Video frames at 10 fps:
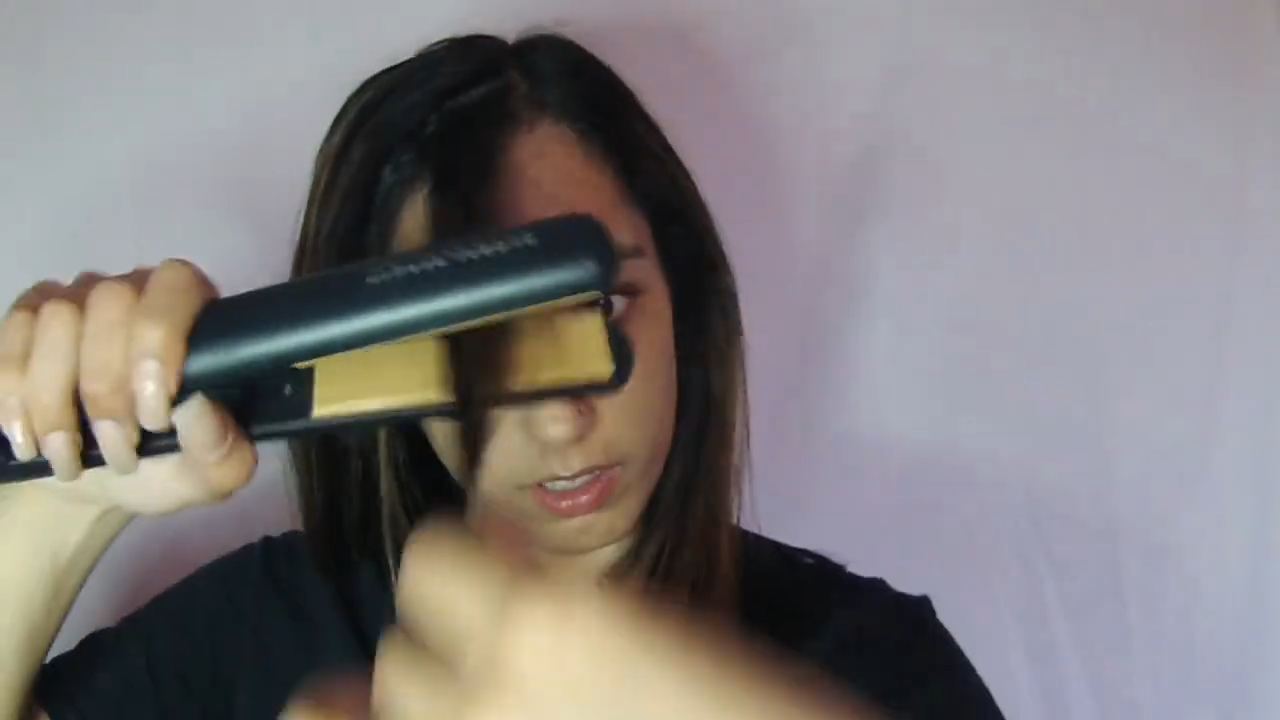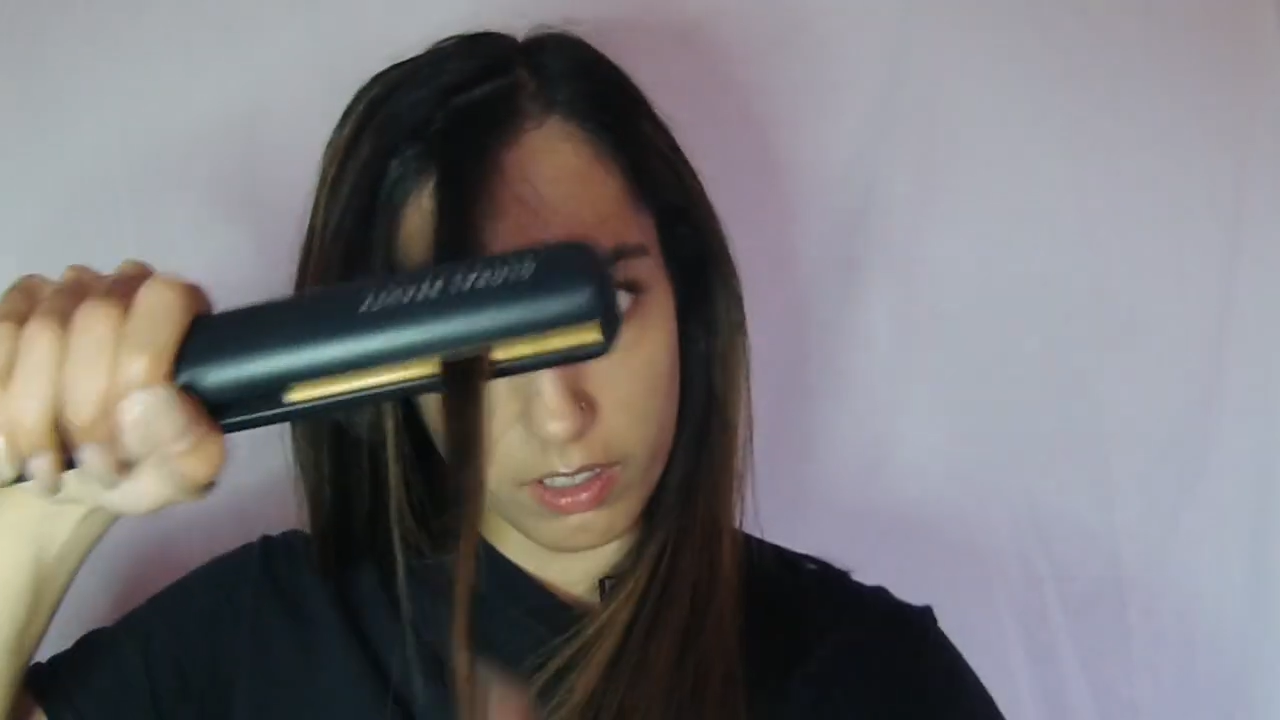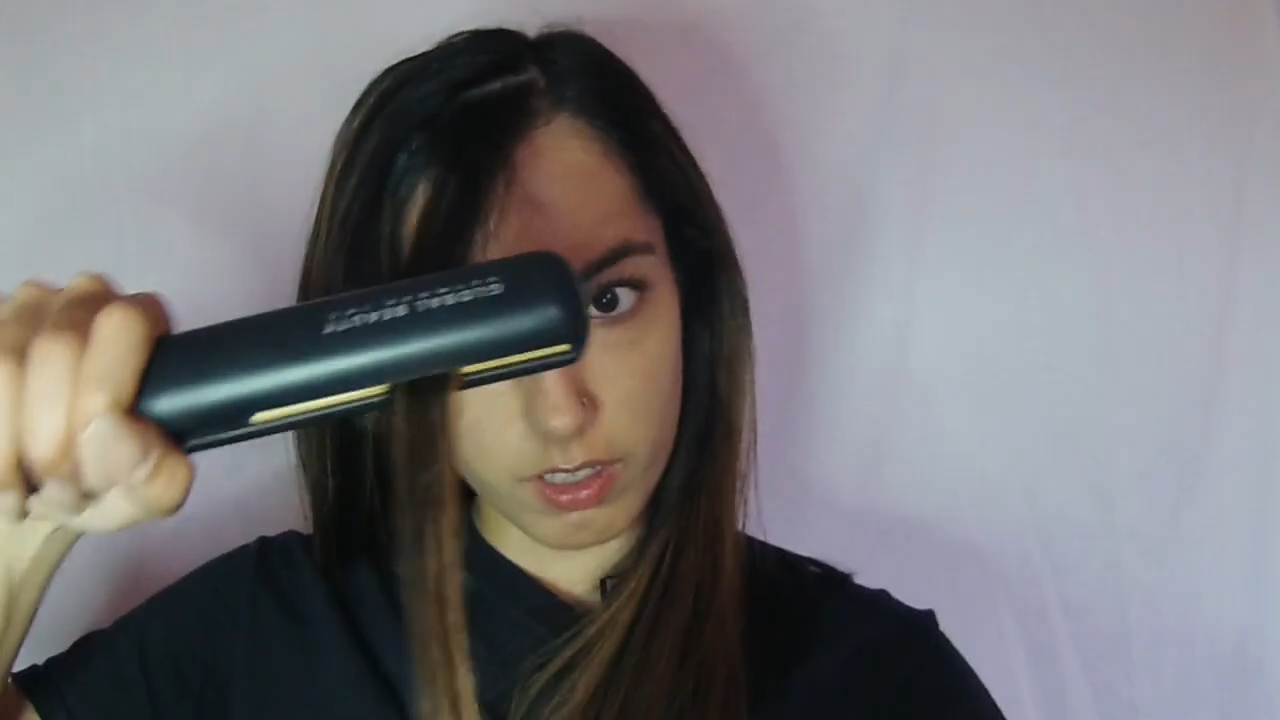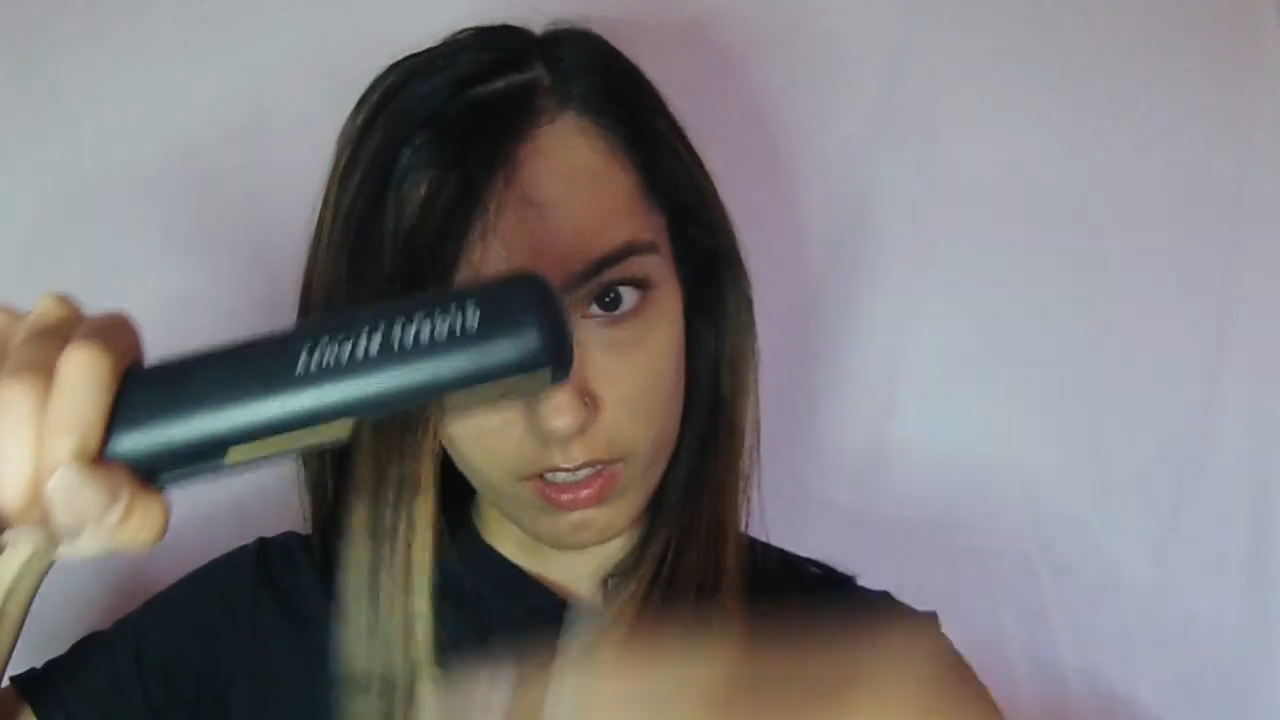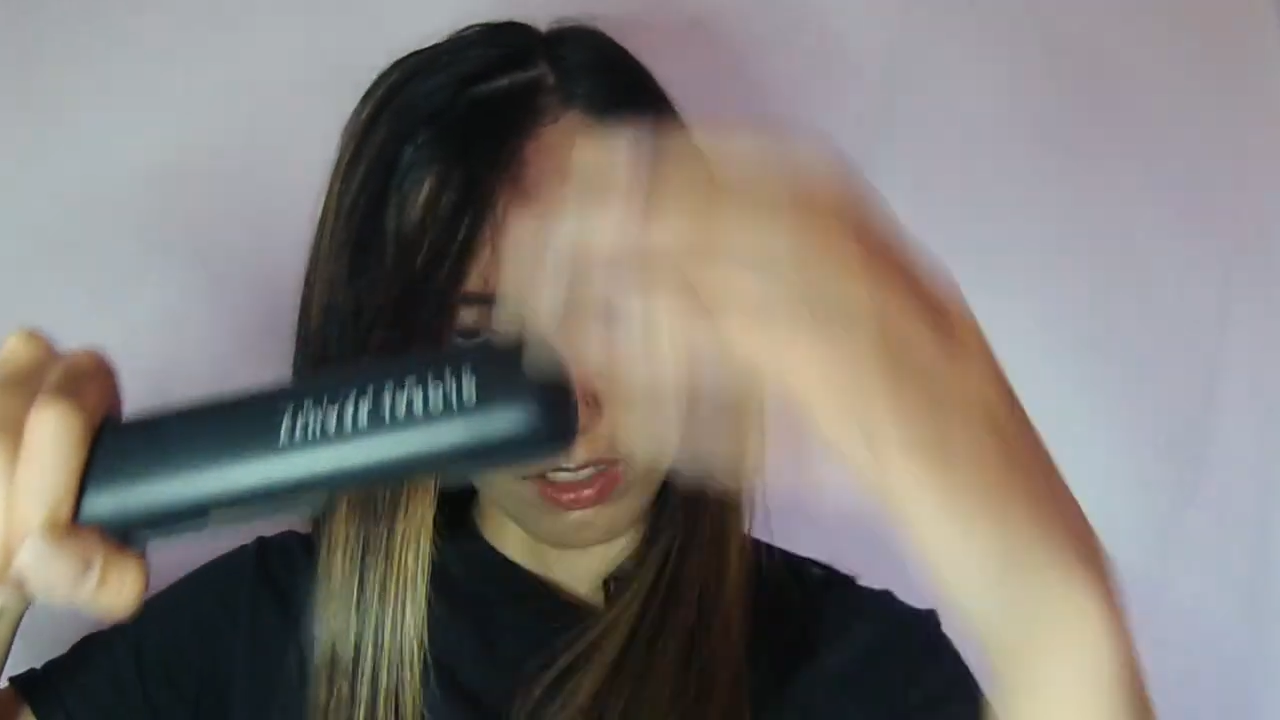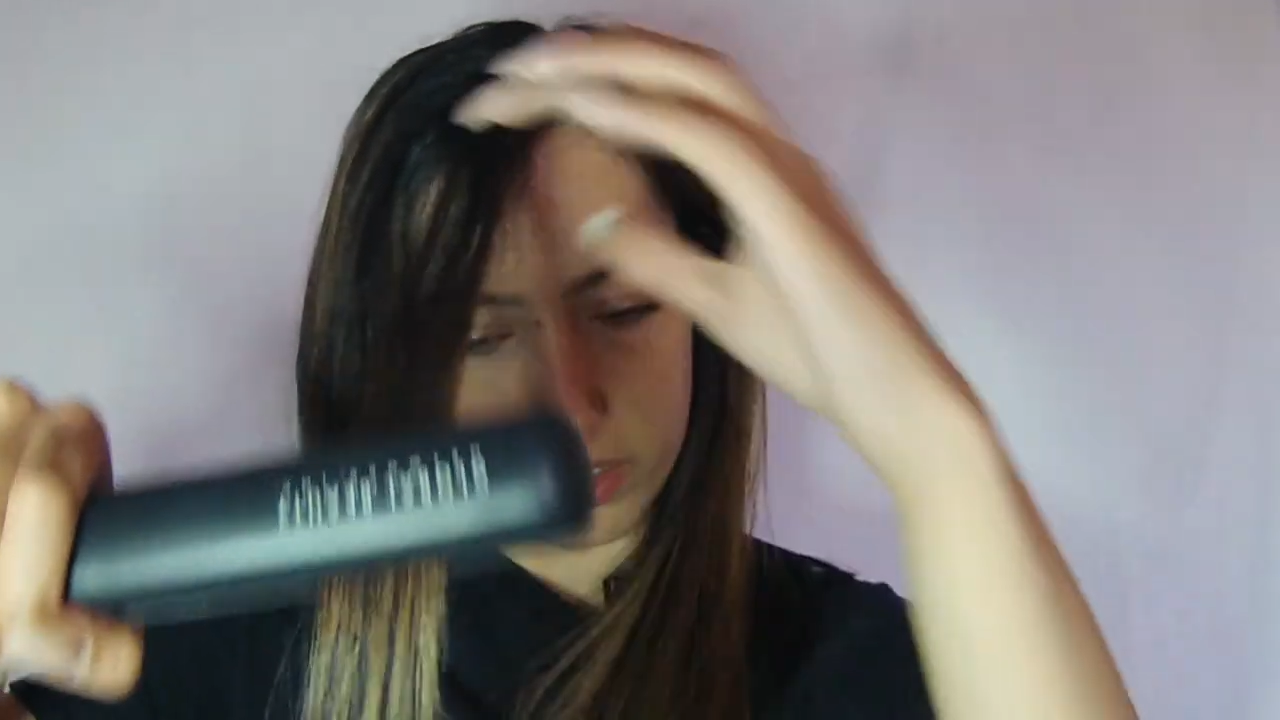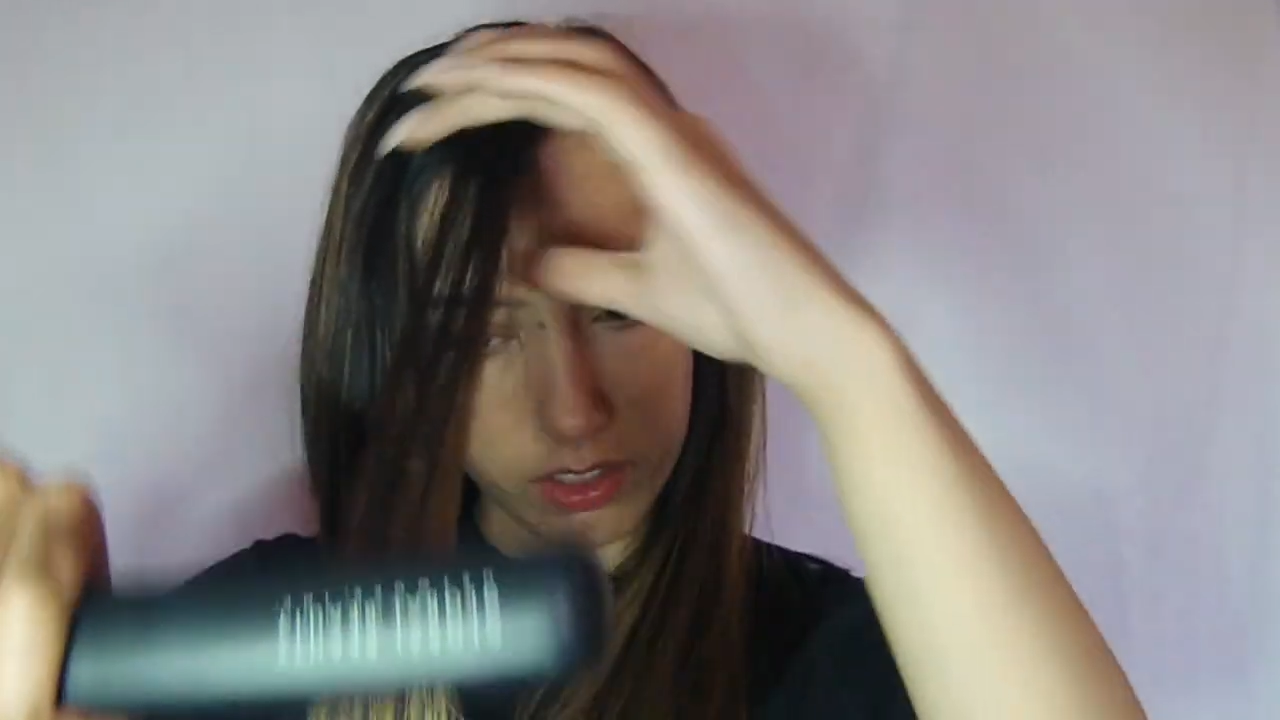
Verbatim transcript: Okay,